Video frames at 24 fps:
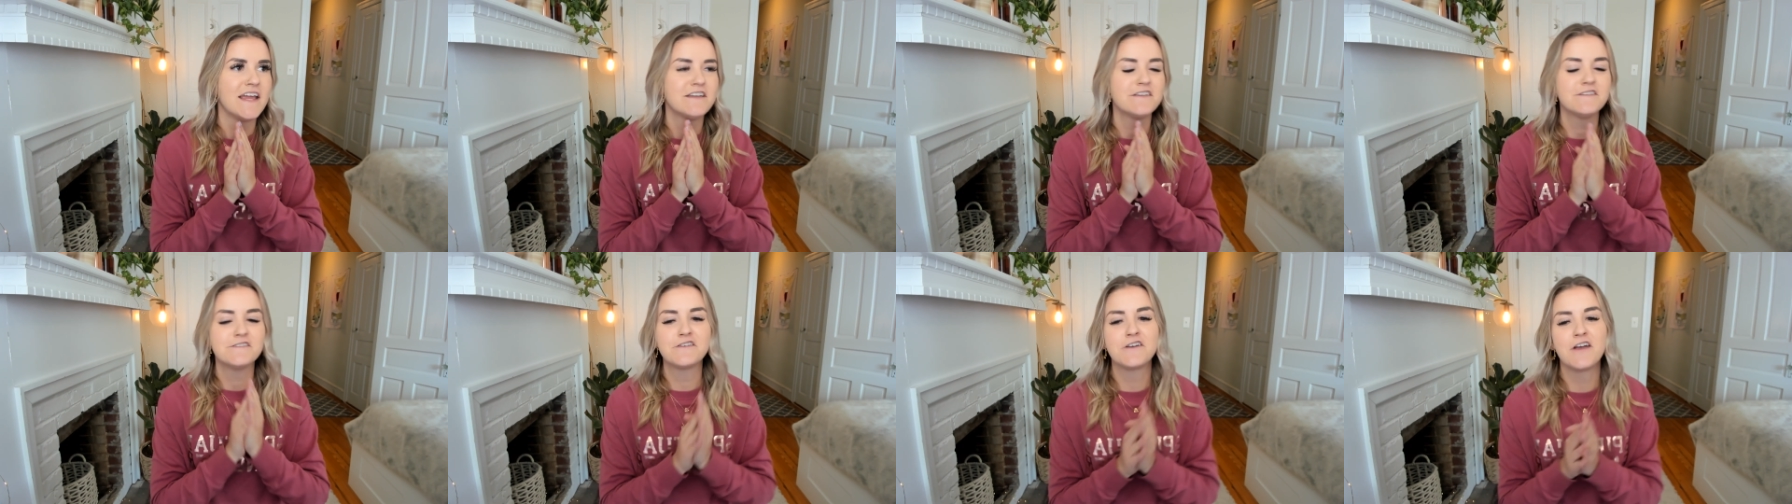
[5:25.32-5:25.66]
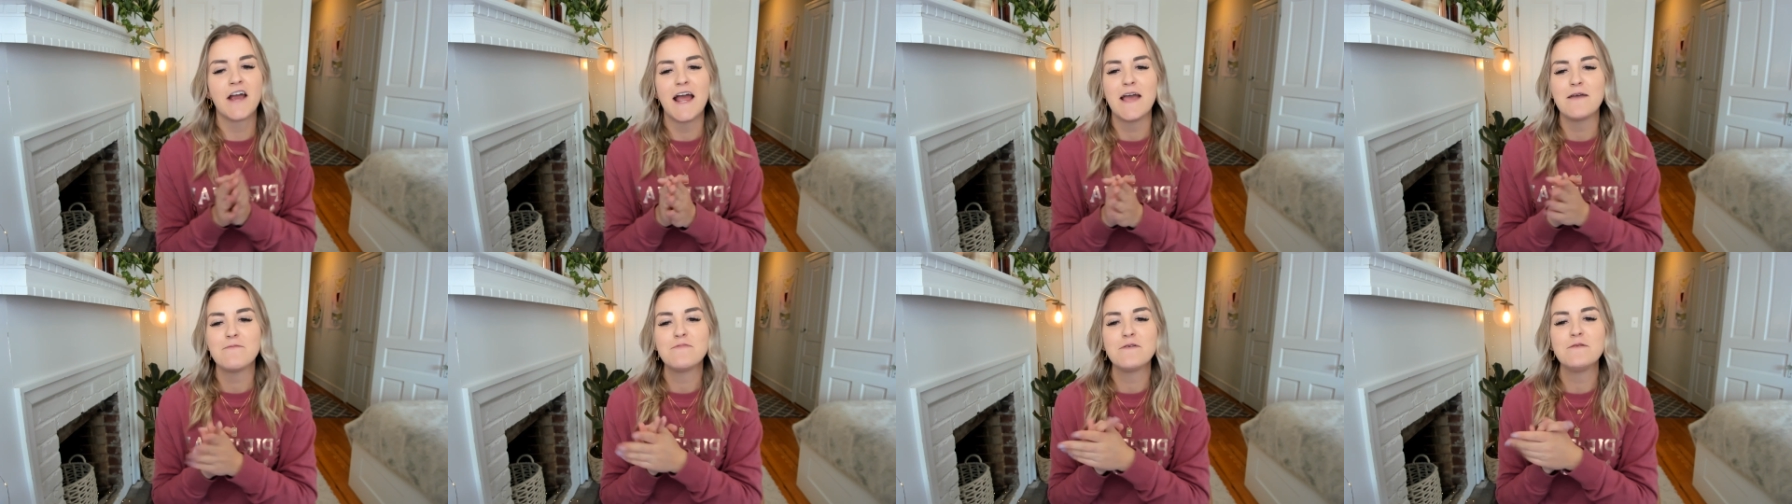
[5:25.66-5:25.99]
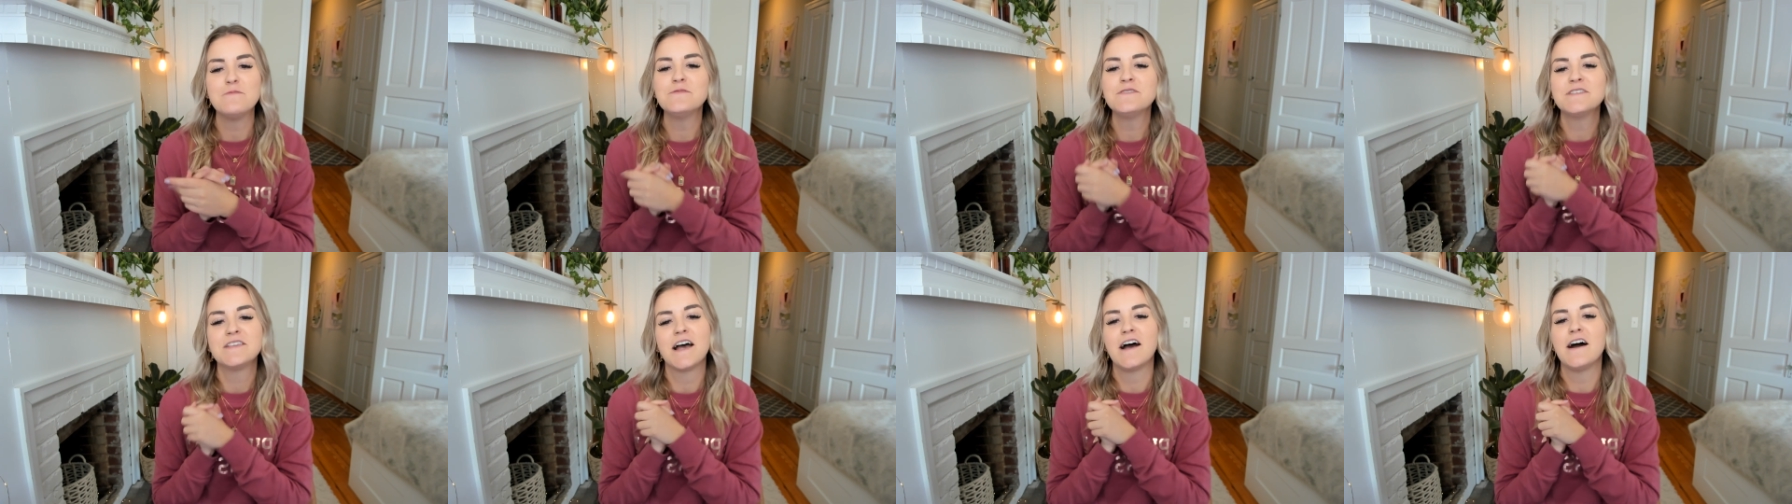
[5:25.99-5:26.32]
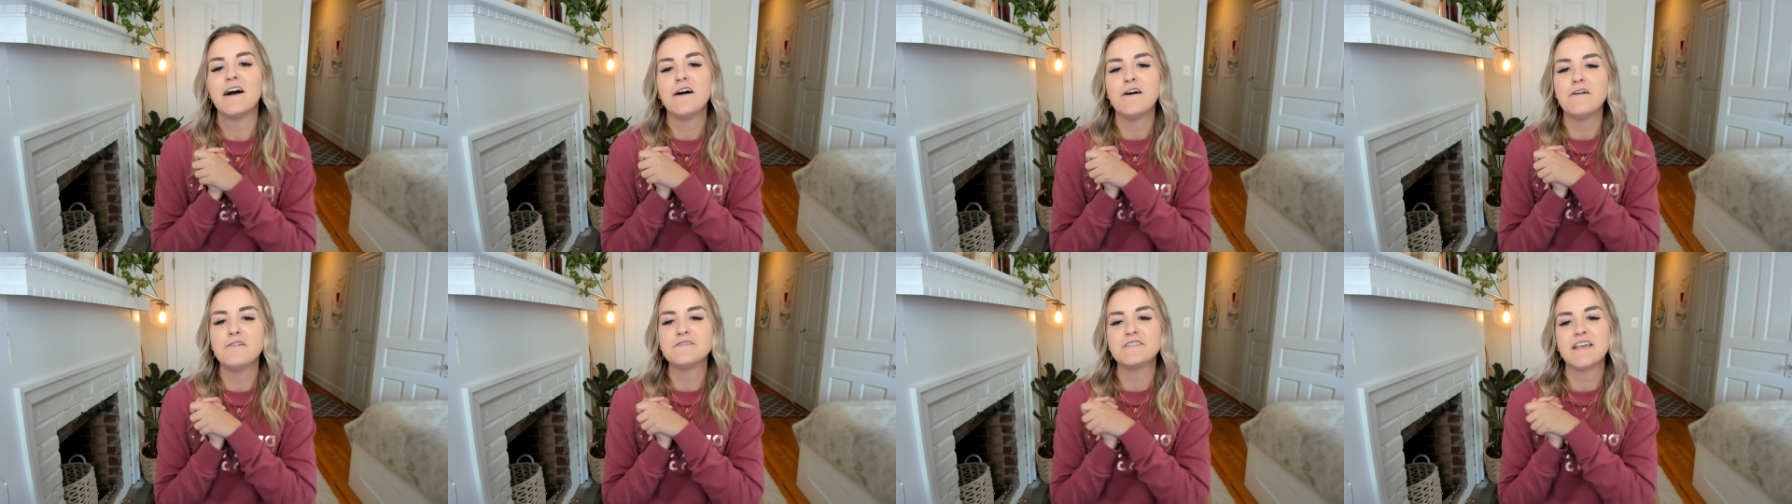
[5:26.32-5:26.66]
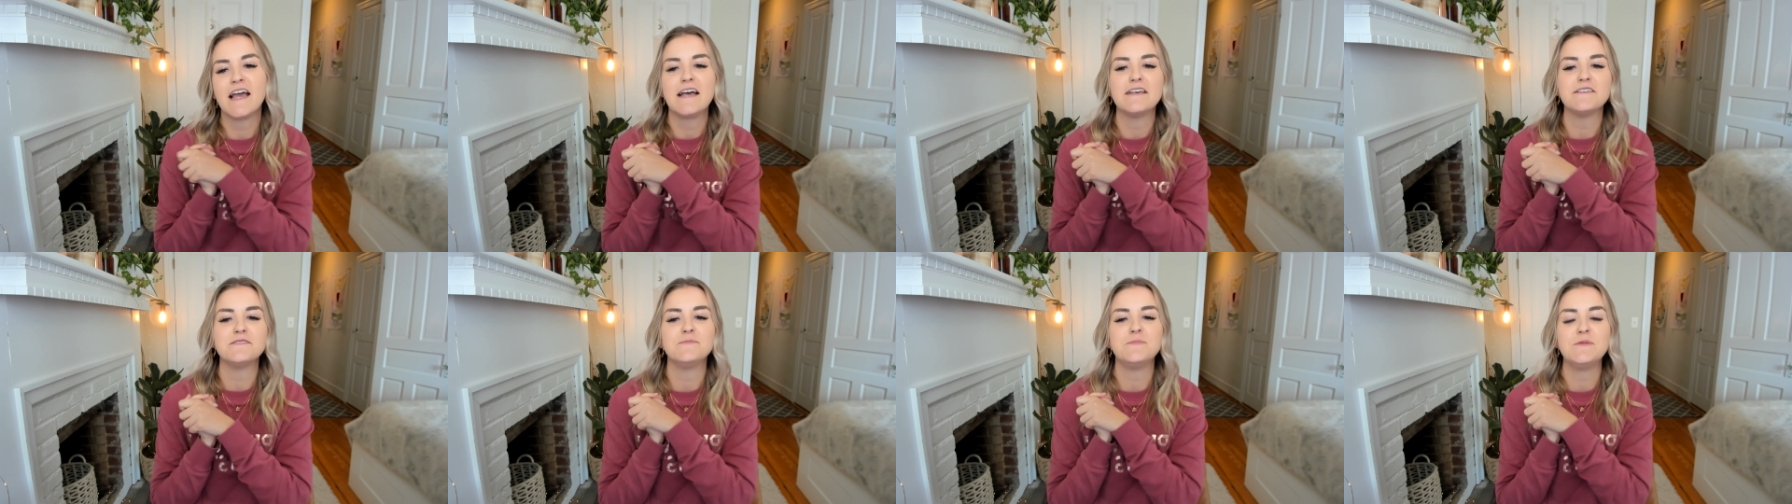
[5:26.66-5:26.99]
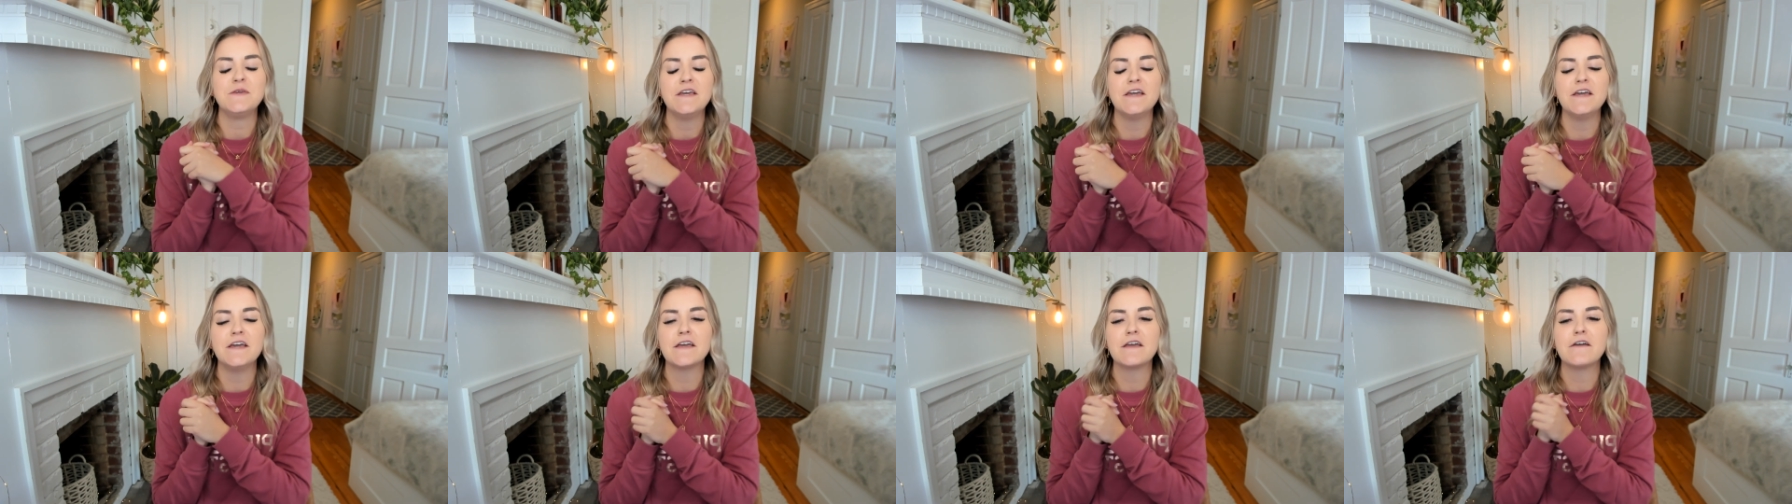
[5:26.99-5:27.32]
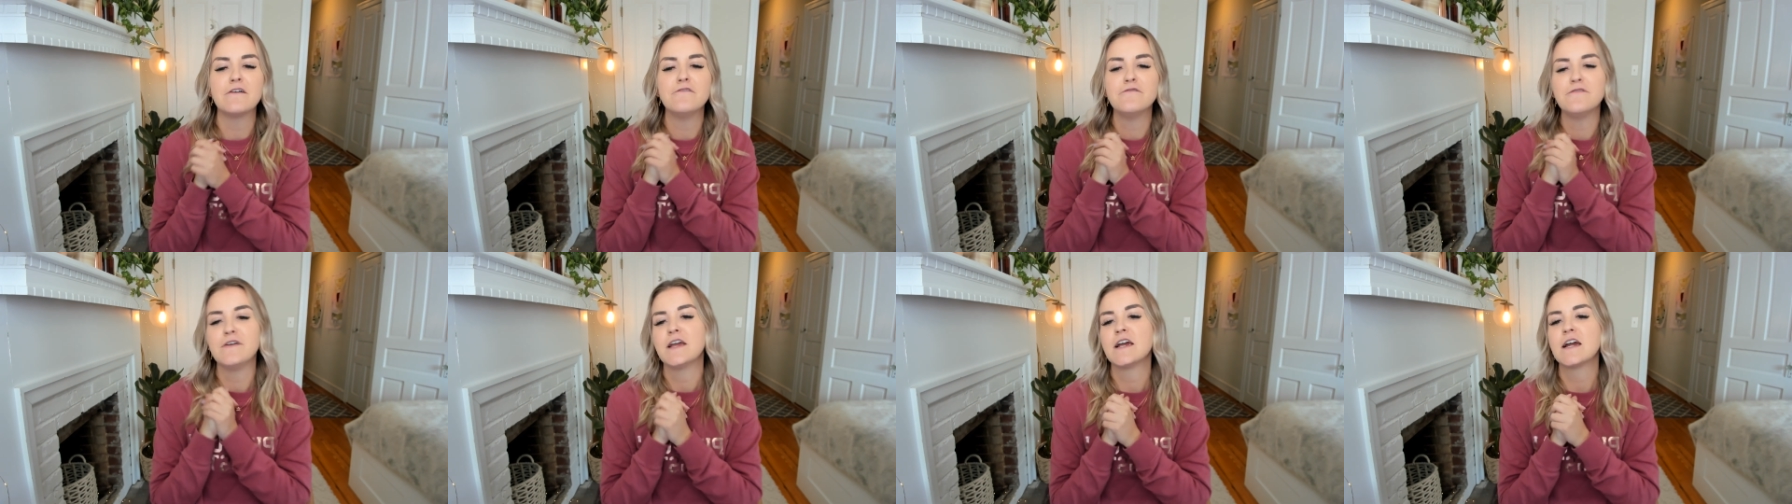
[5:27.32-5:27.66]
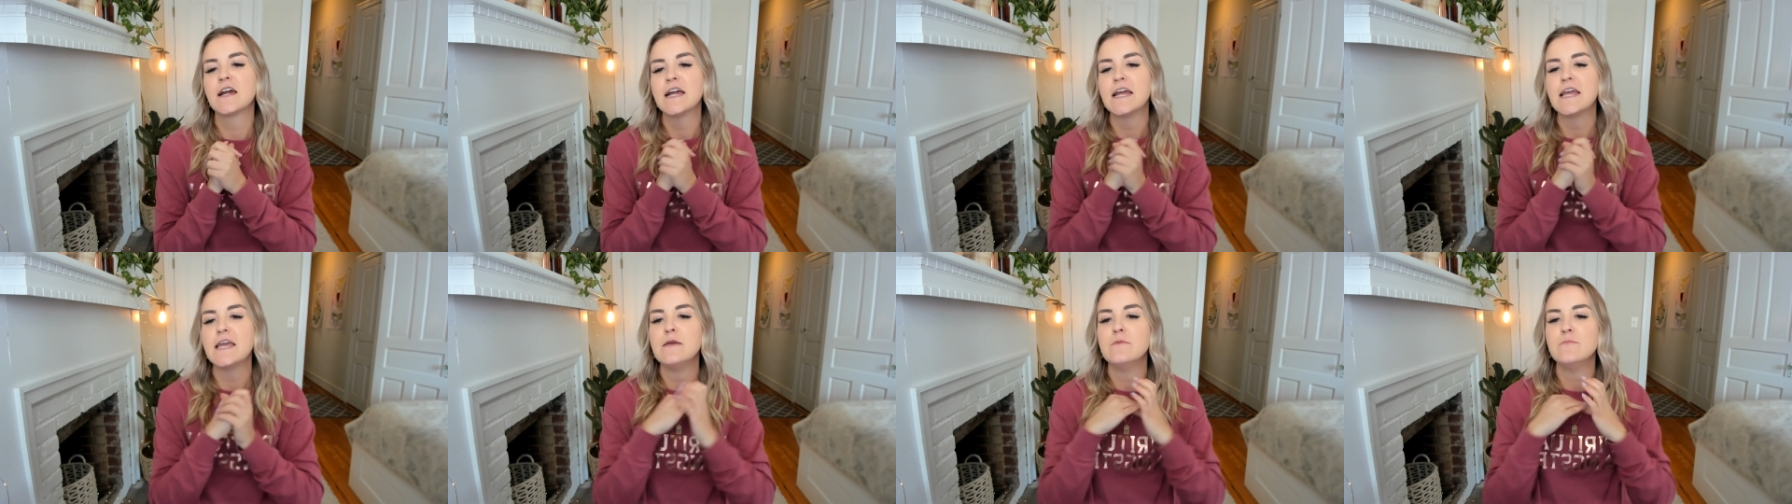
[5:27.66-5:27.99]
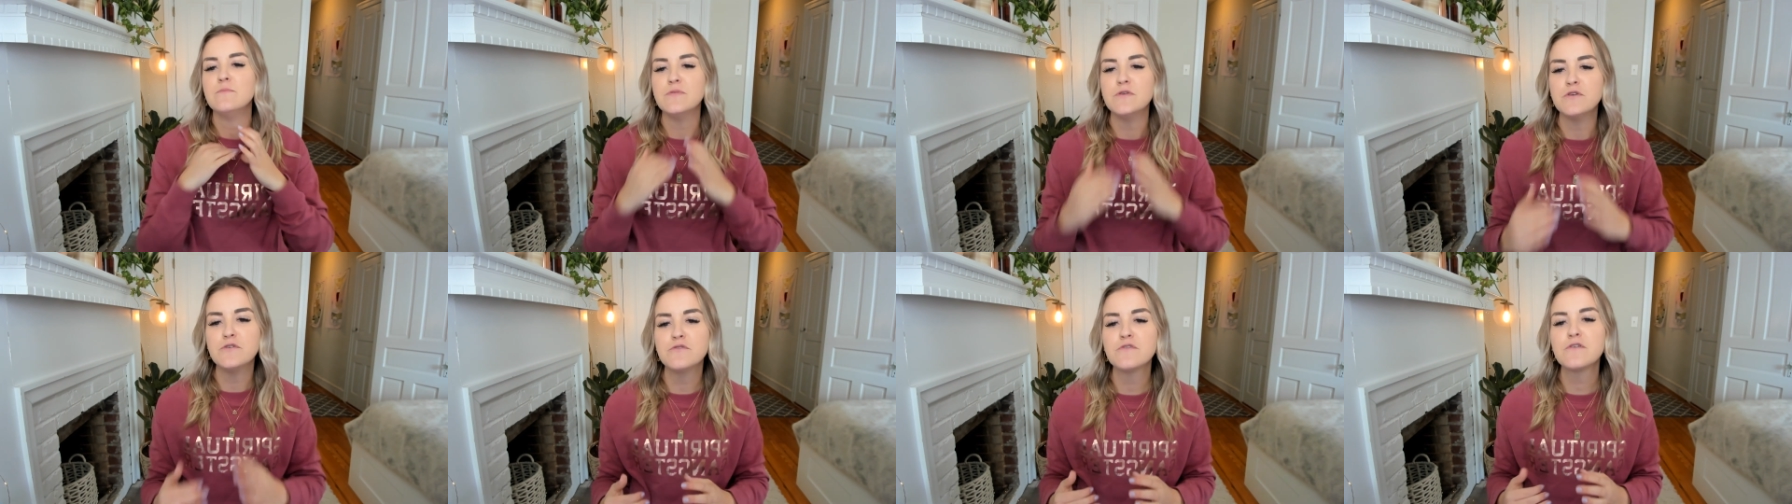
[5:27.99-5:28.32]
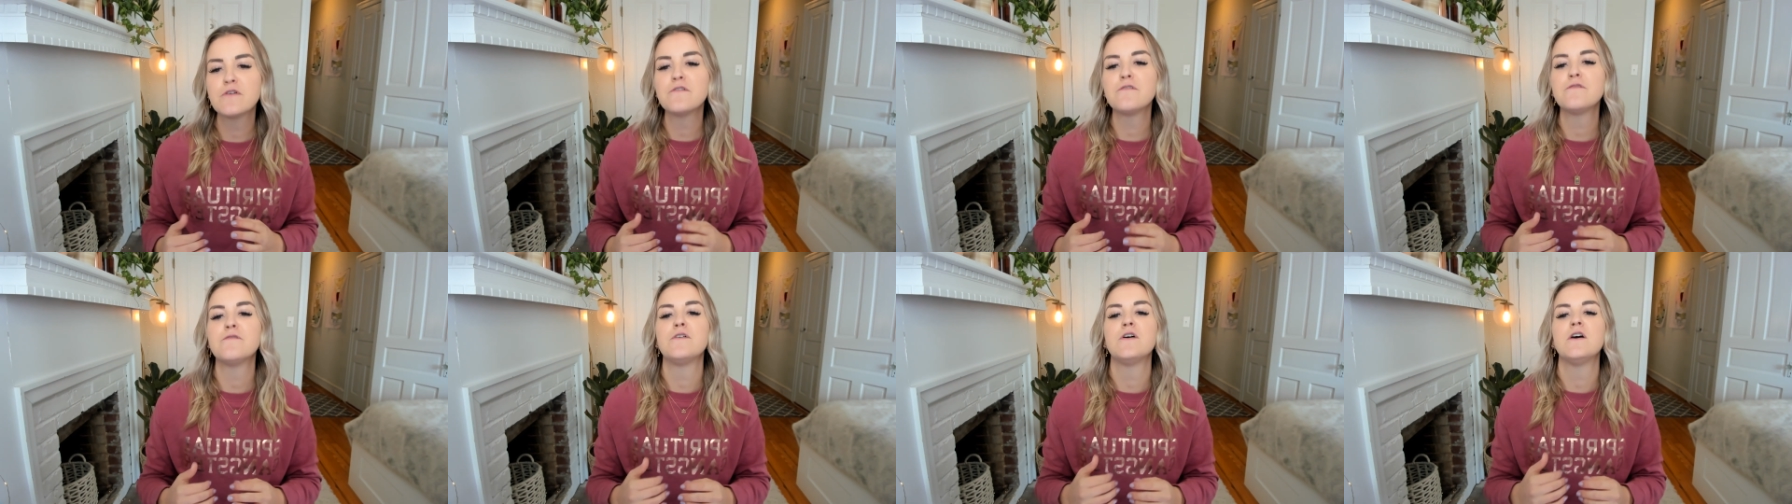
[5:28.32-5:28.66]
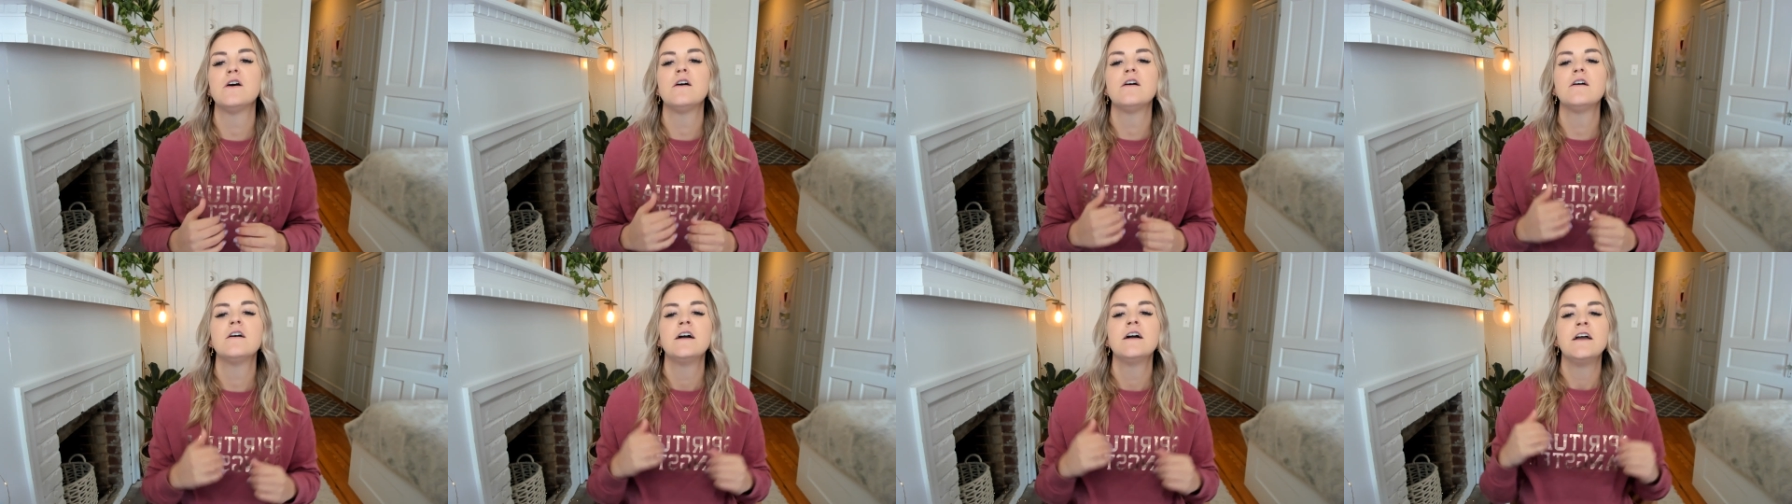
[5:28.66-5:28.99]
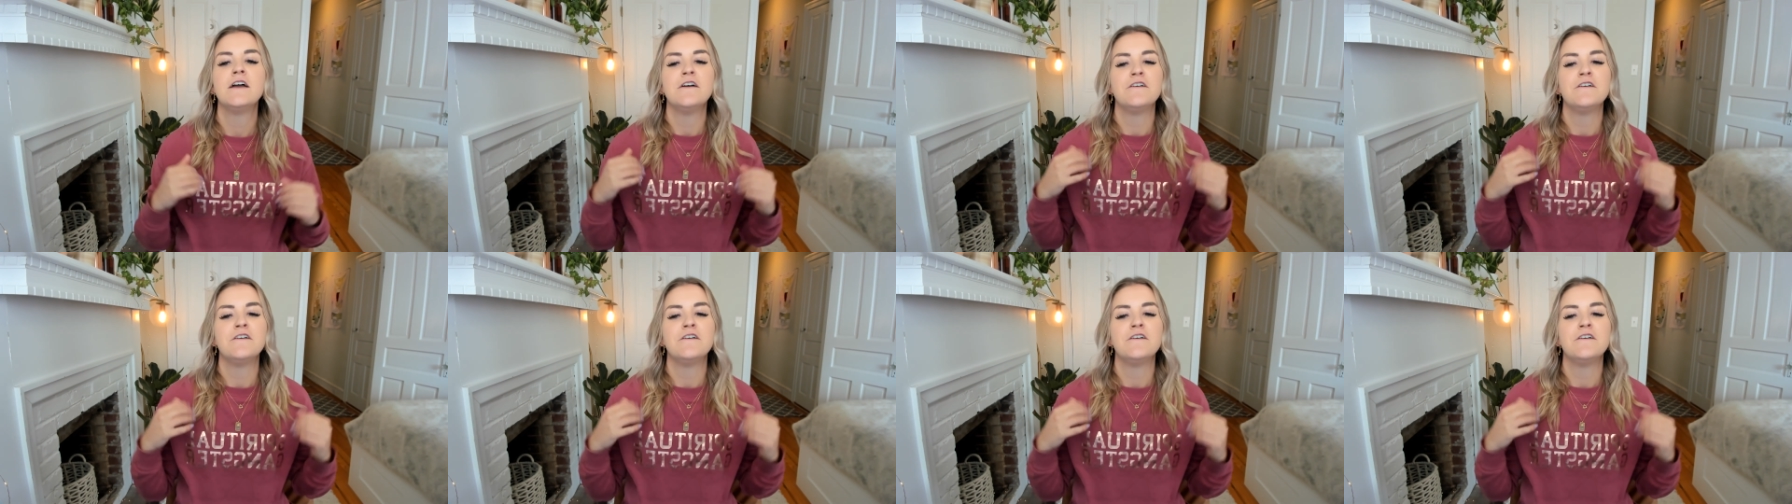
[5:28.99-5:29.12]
describe themselves as being very beautiful,